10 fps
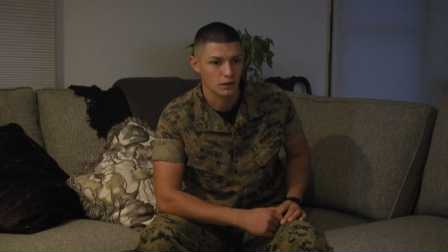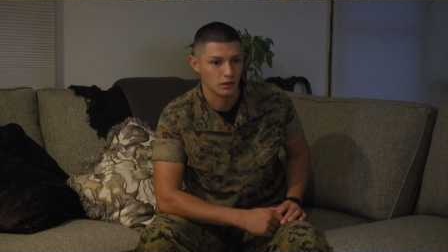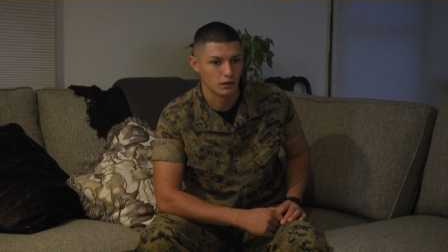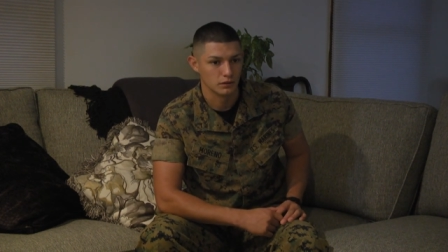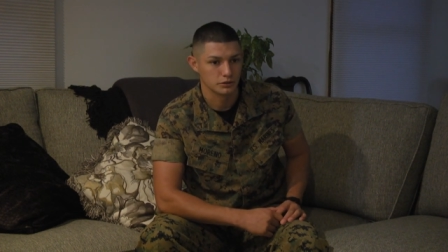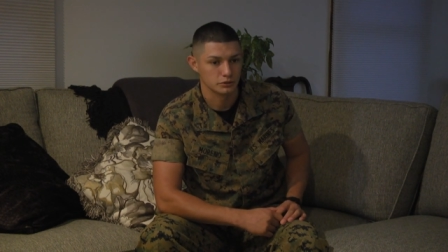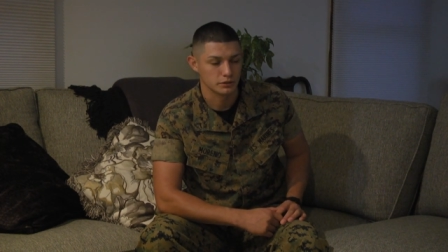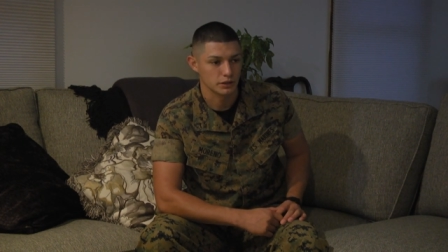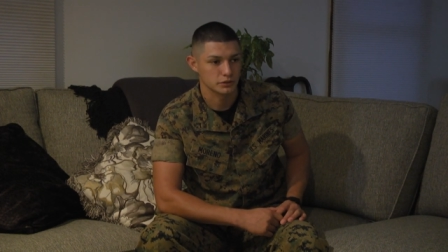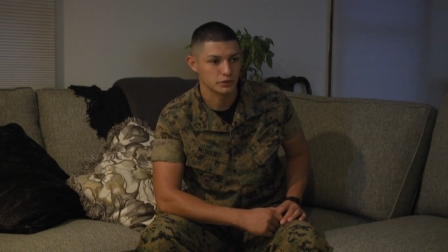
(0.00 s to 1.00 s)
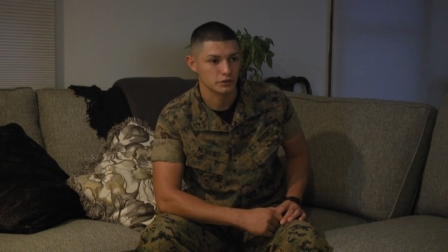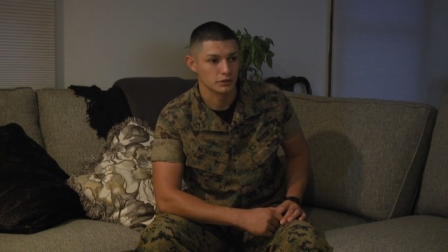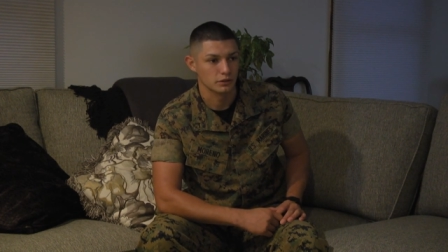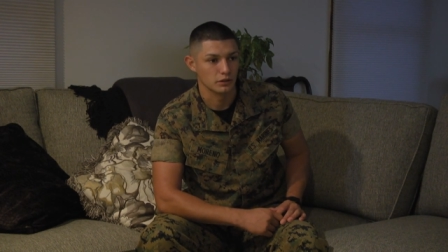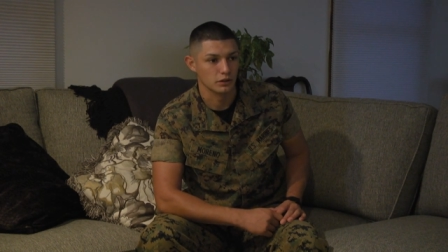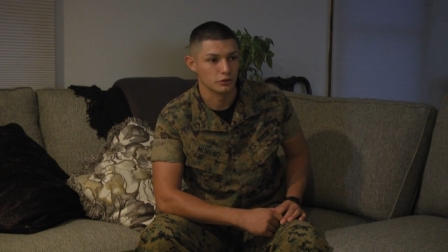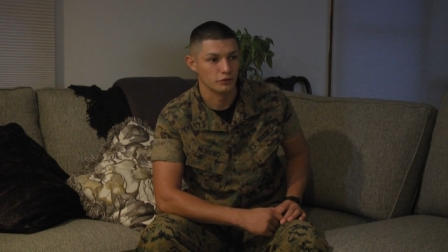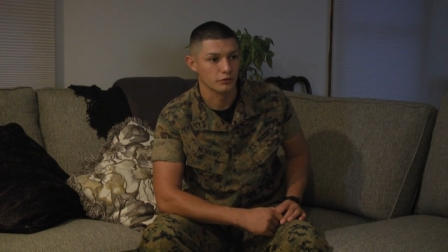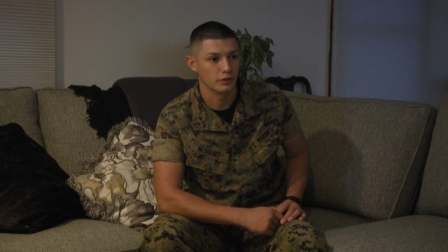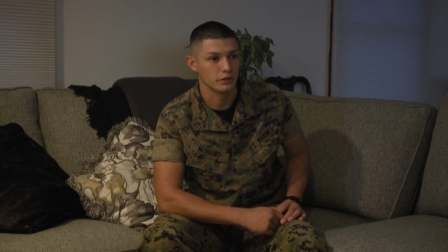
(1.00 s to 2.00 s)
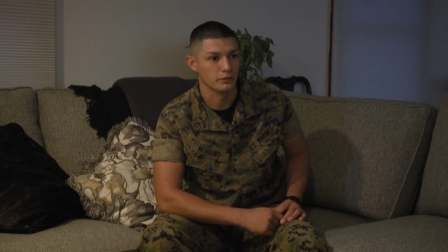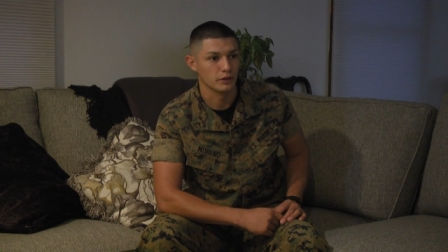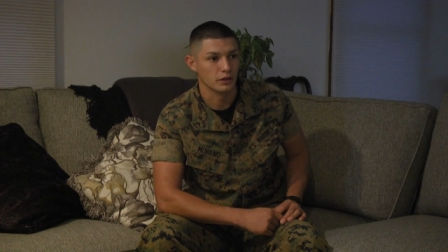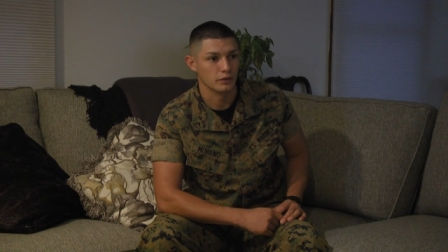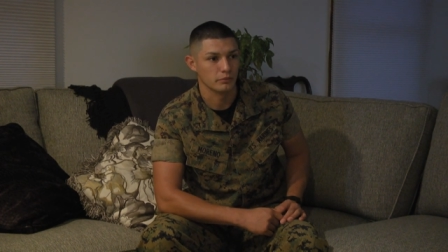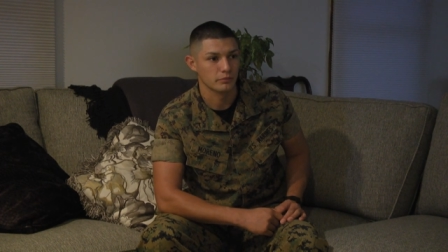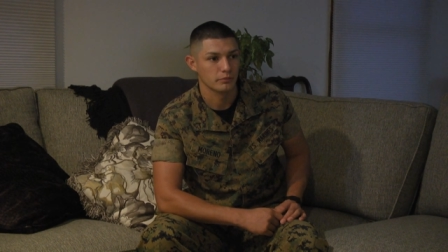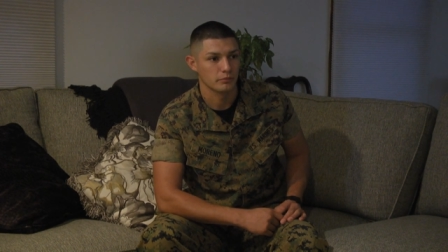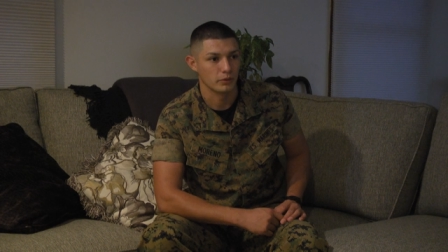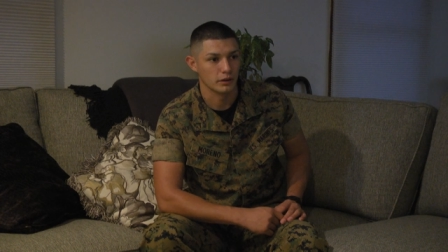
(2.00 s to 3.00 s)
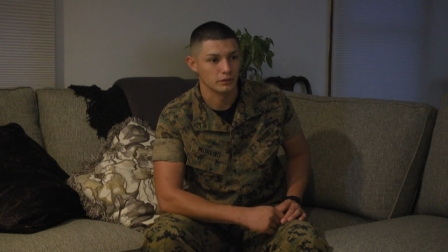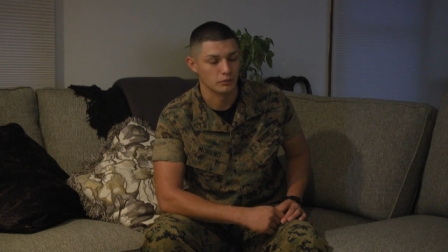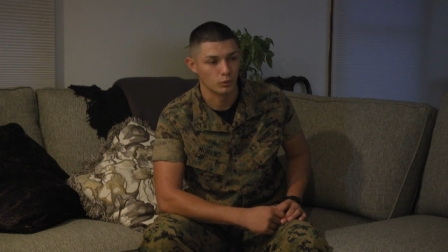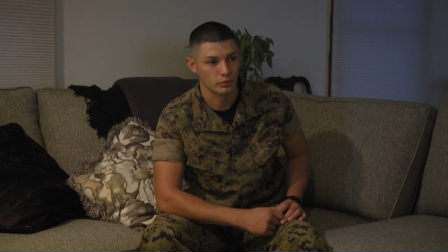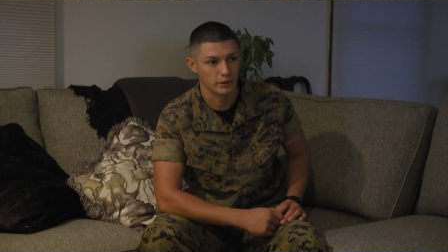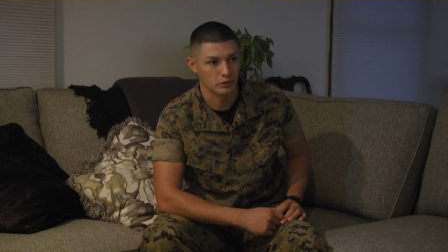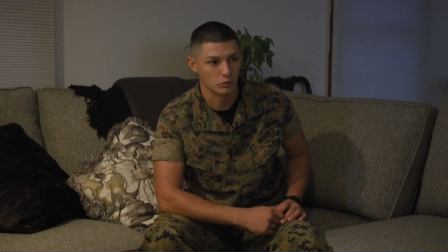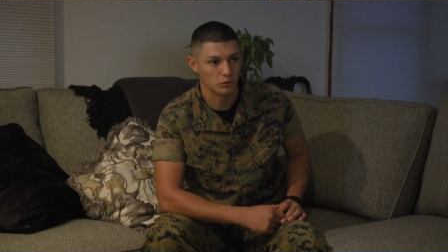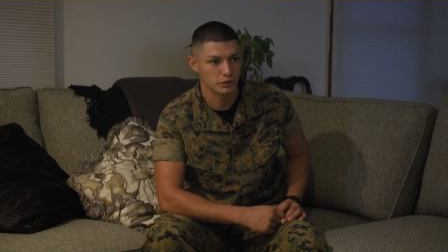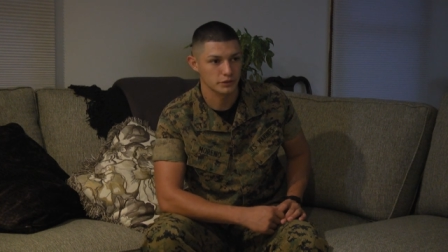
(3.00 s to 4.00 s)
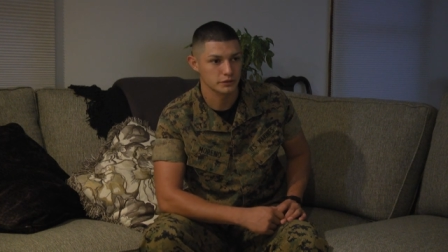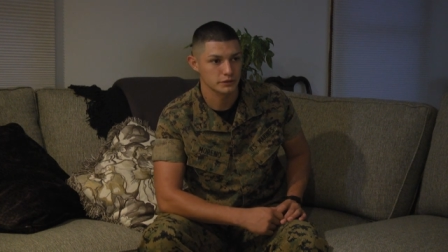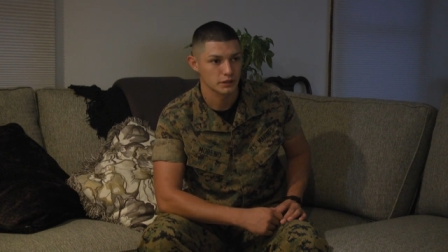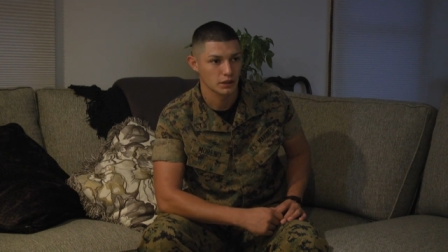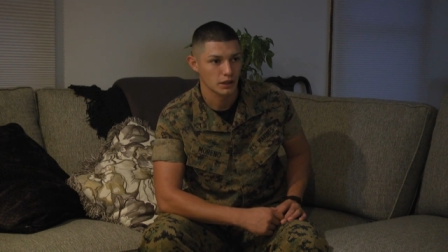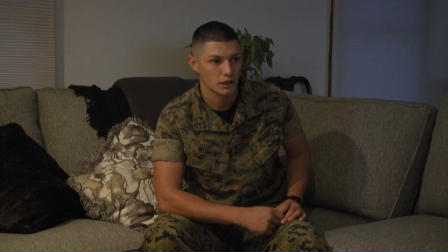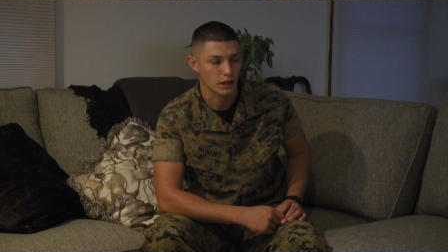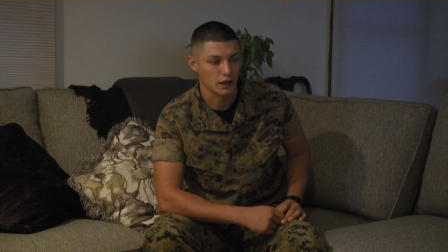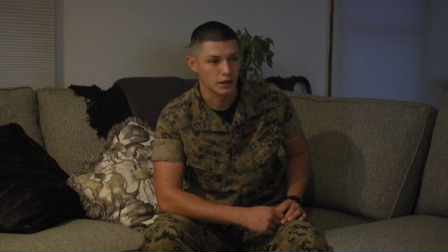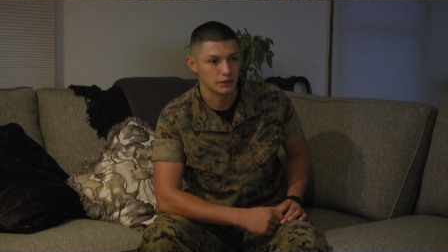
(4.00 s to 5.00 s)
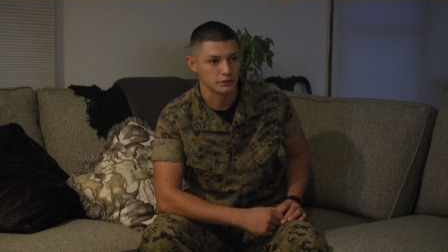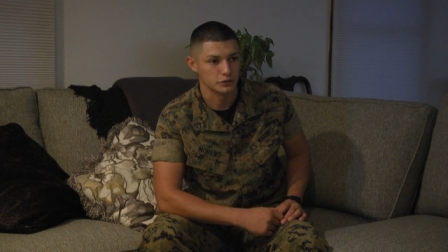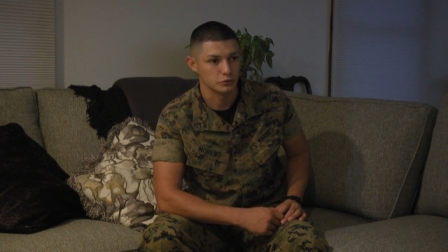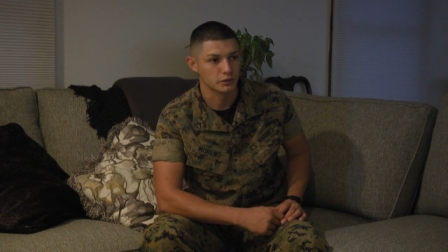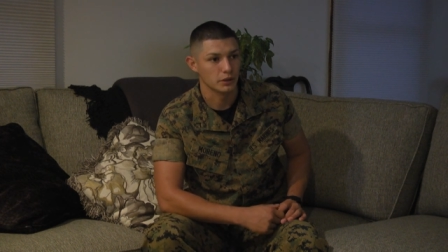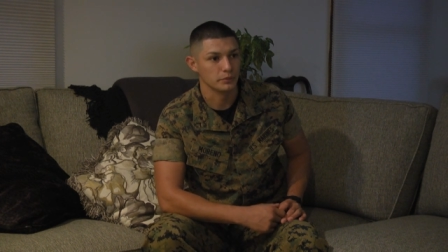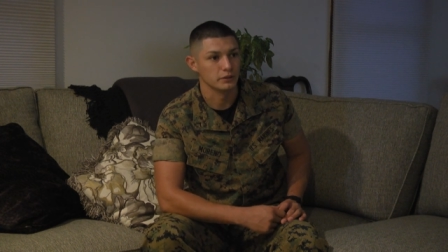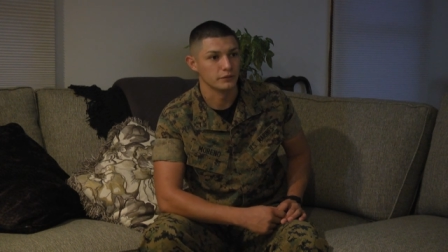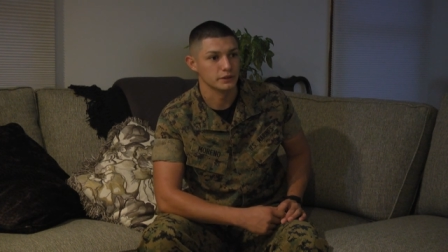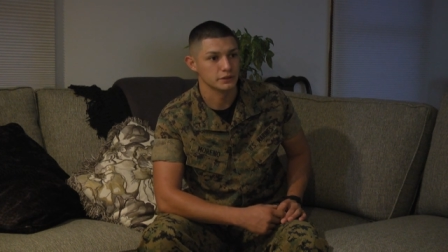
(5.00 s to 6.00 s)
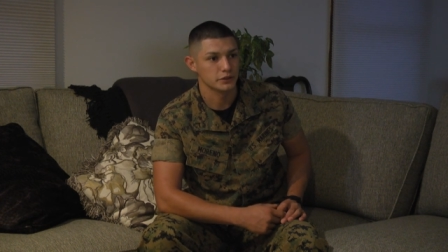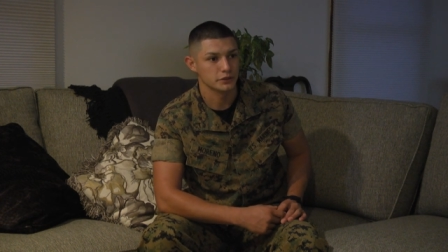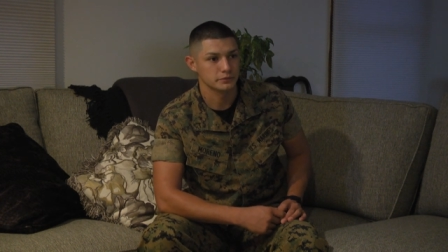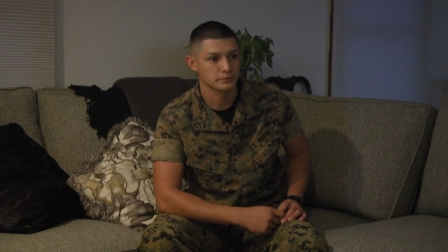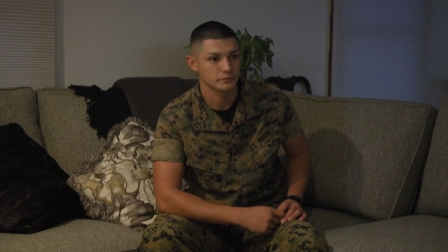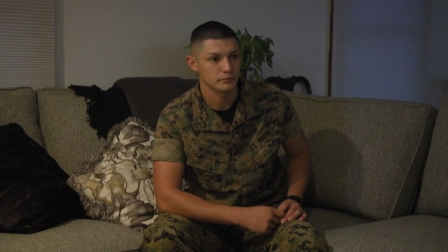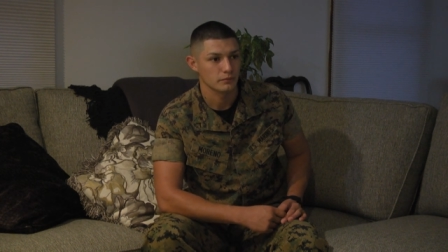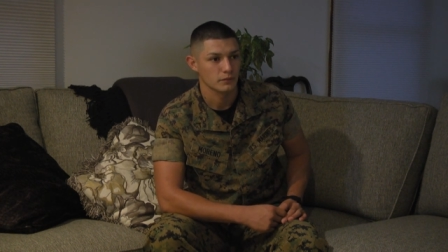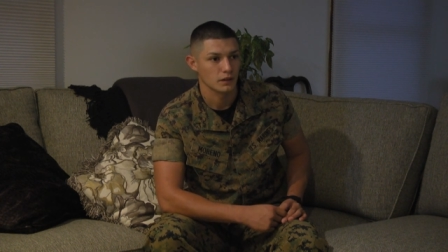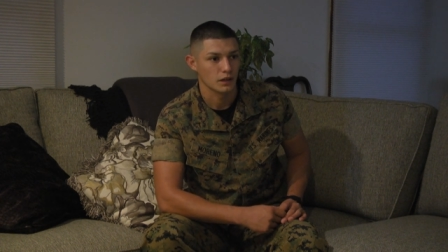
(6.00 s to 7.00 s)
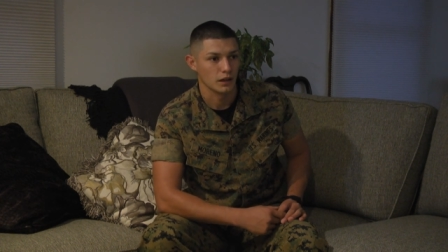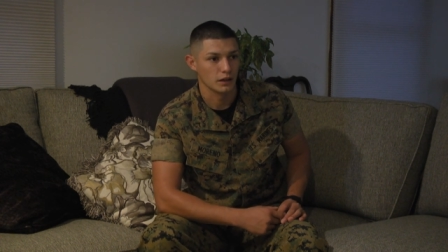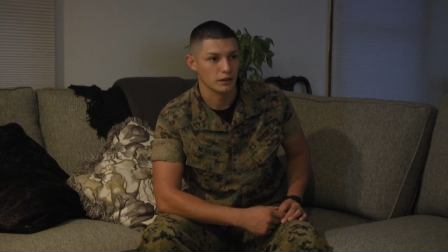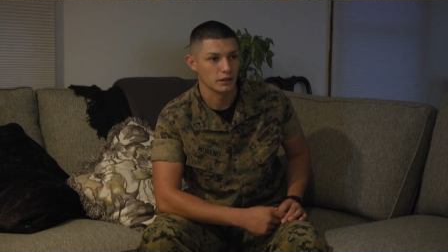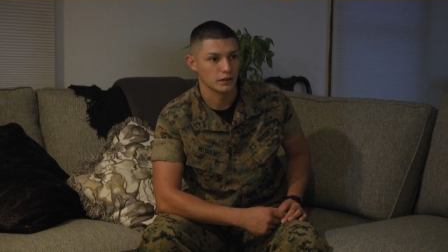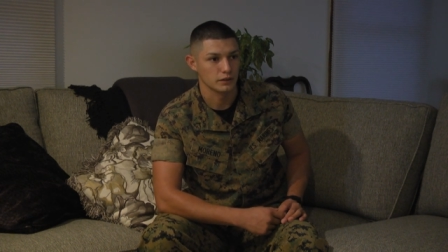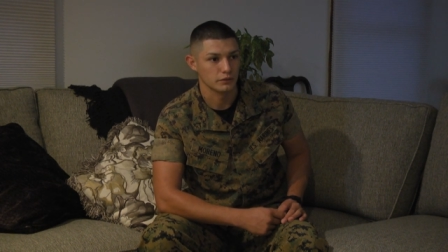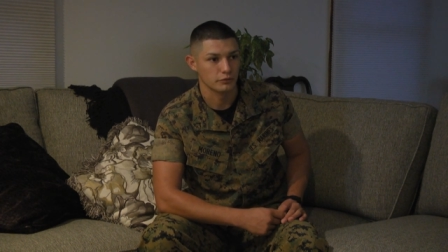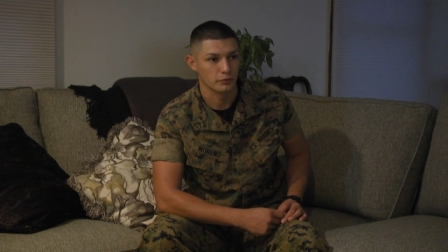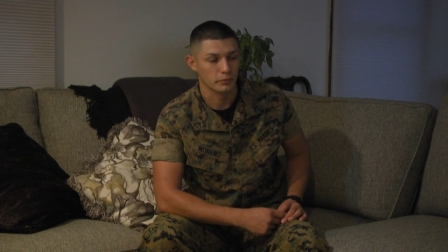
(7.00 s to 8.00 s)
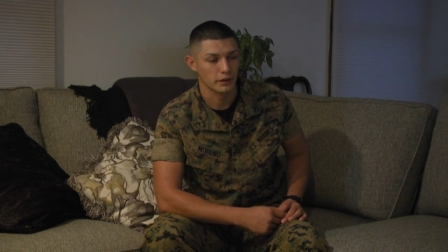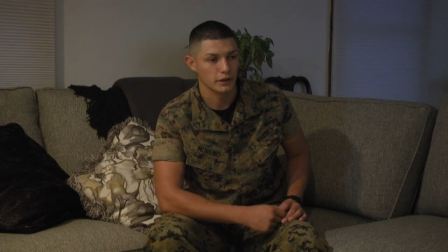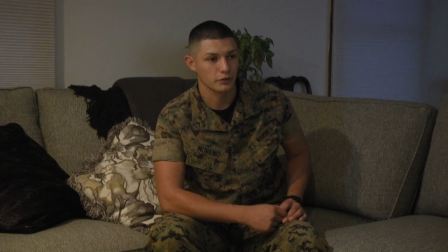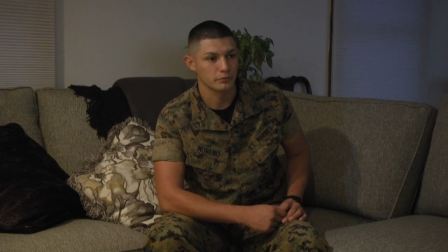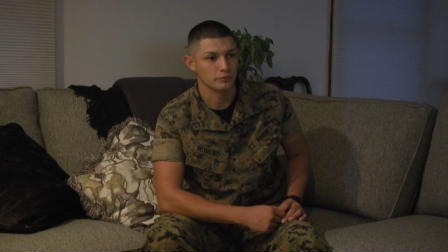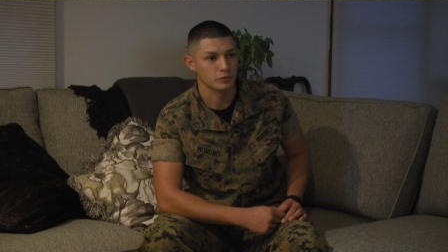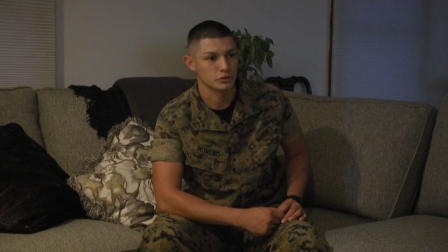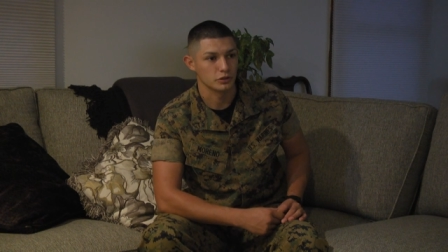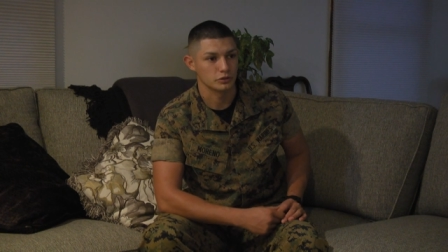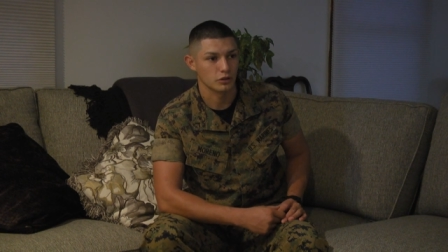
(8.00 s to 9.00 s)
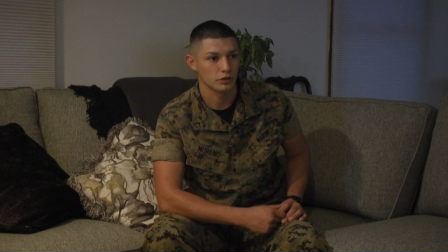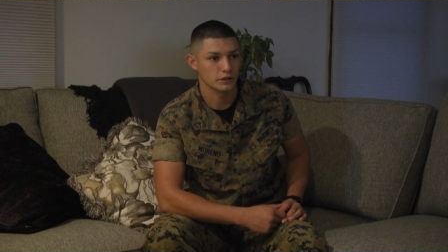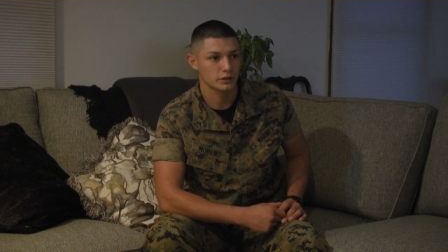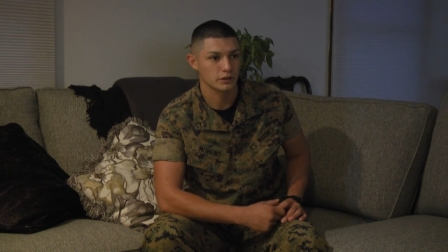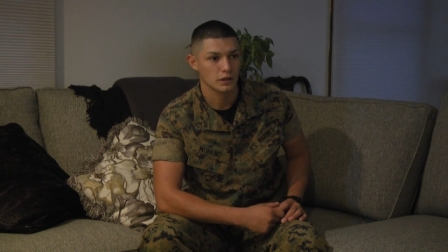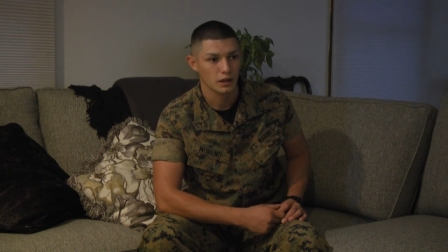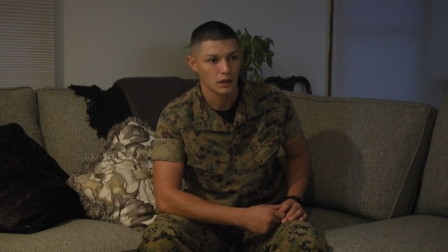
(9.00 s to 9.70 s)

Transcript: Uh, she was actually a good friend of uh, my, one of my coworkers, and she would come in and visit her. And then from there, we started talking.